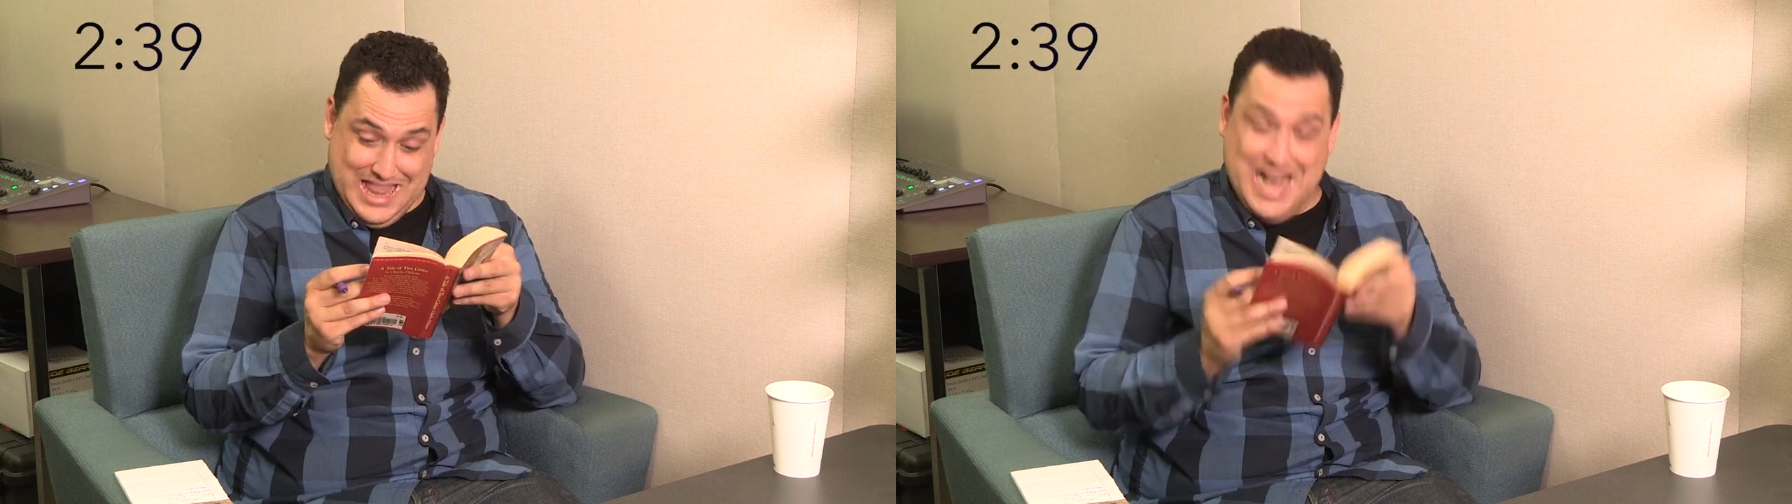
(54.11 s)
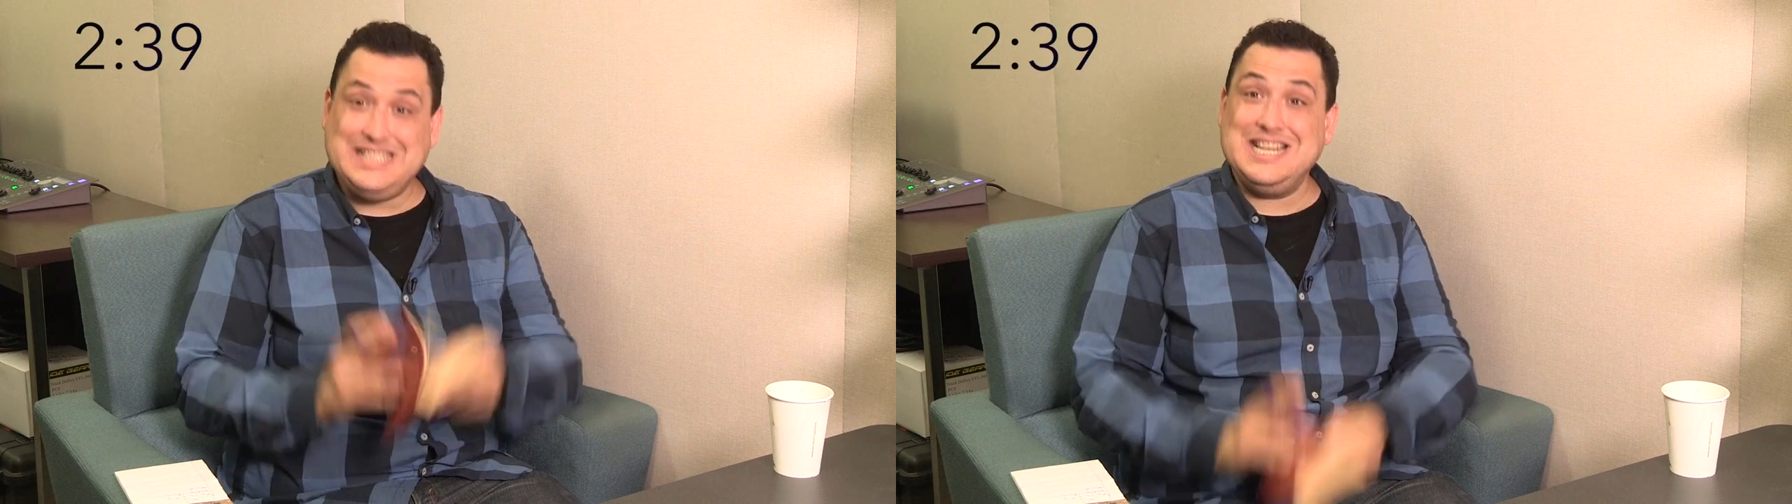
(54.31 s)

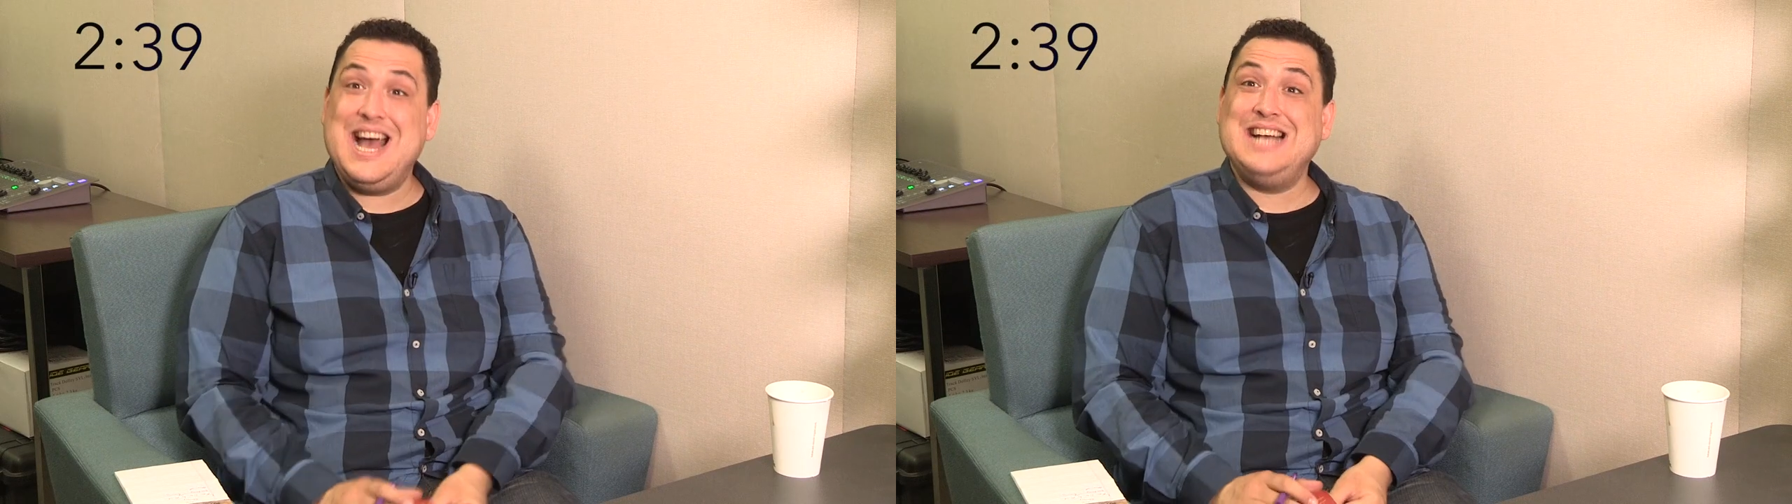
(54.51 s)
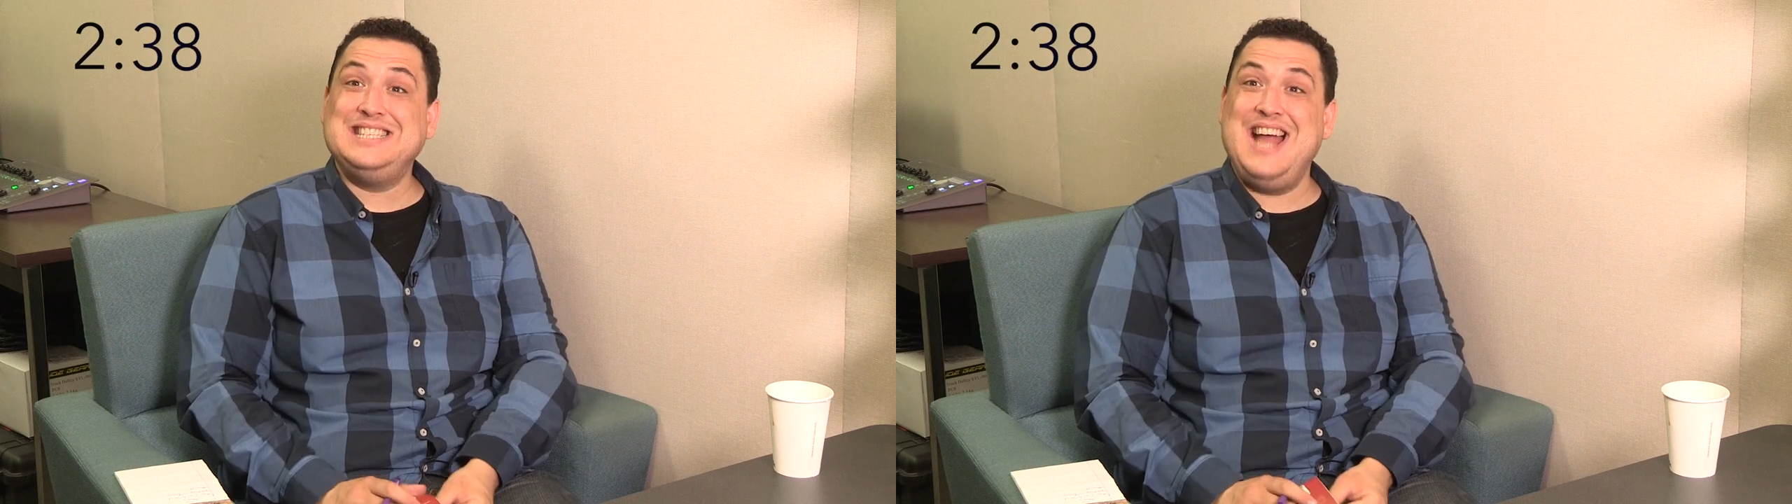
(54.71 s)
That's the
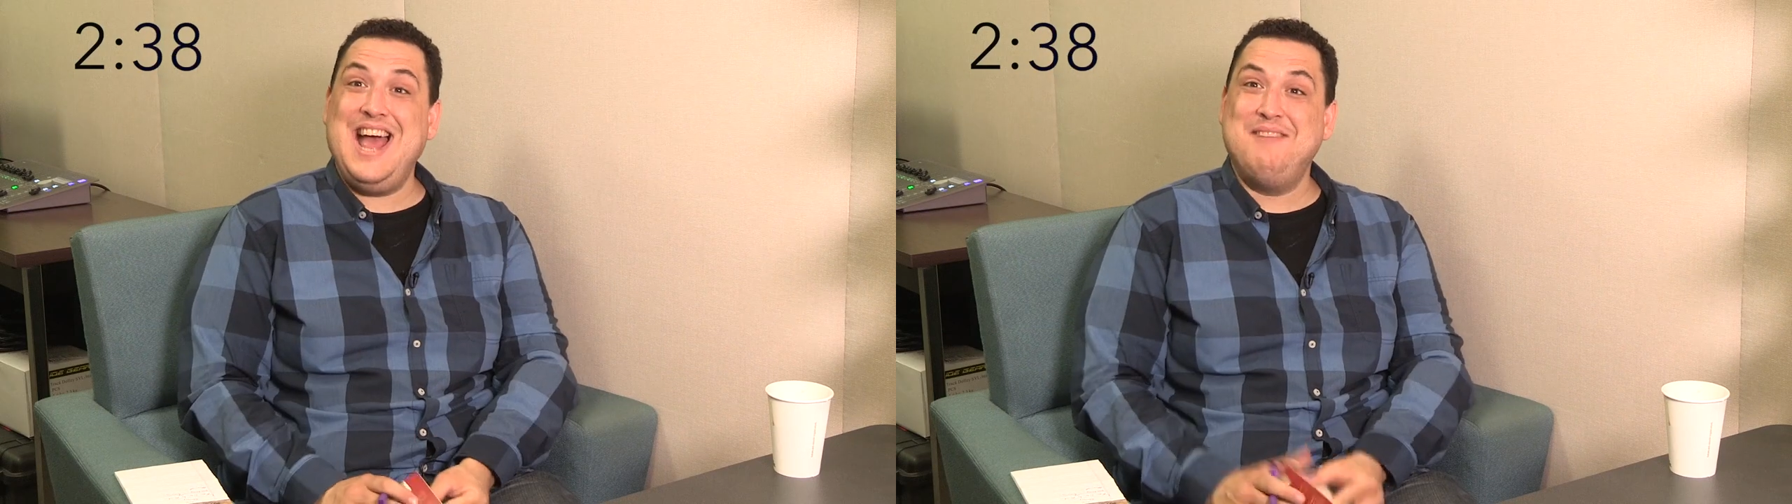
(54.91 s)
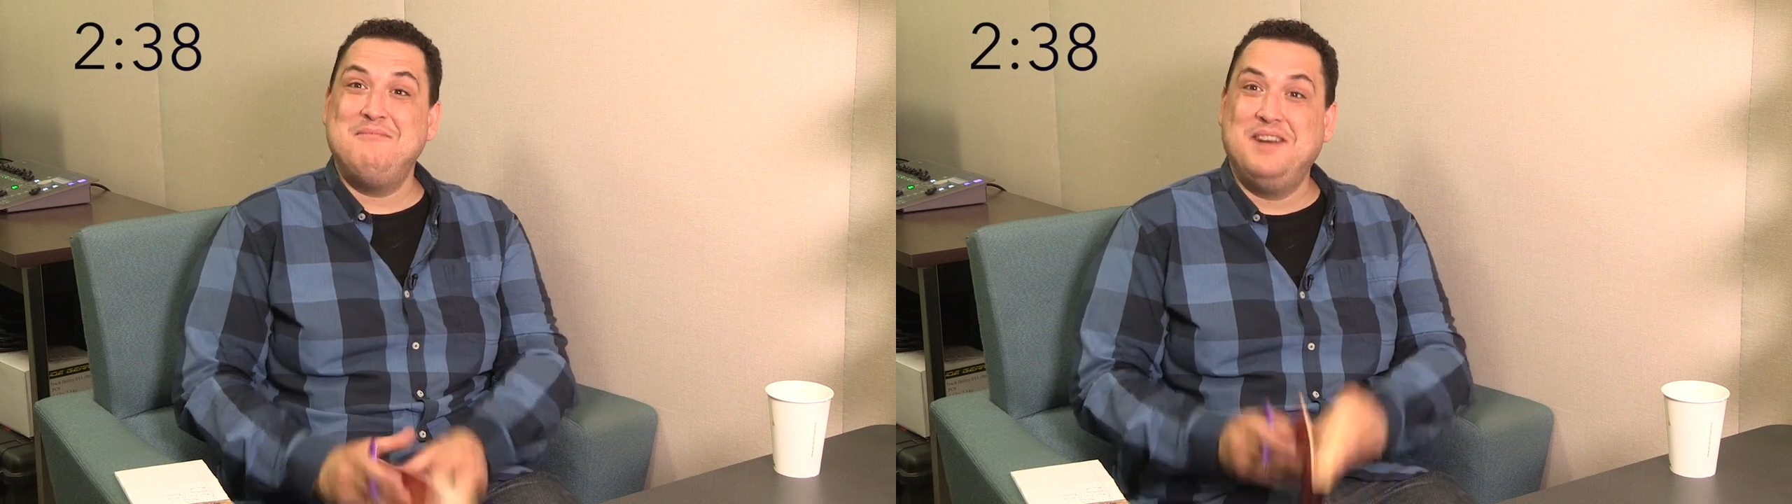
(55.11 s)
guy's
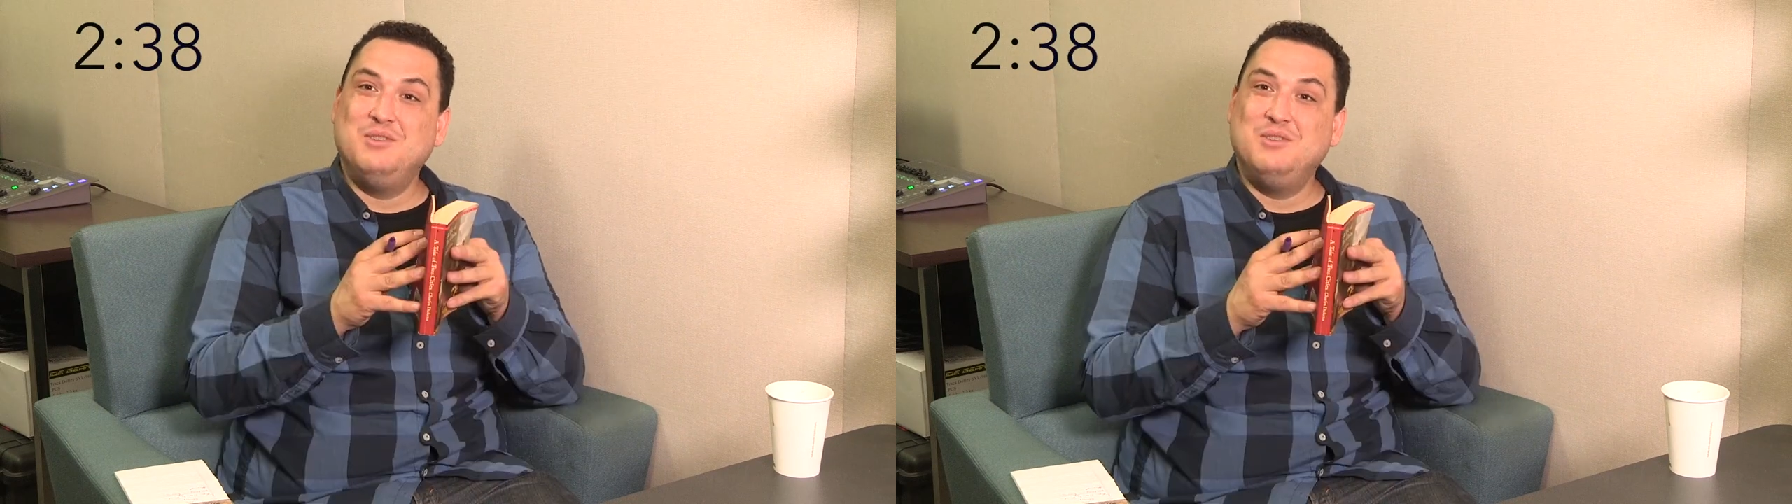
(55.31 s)
name?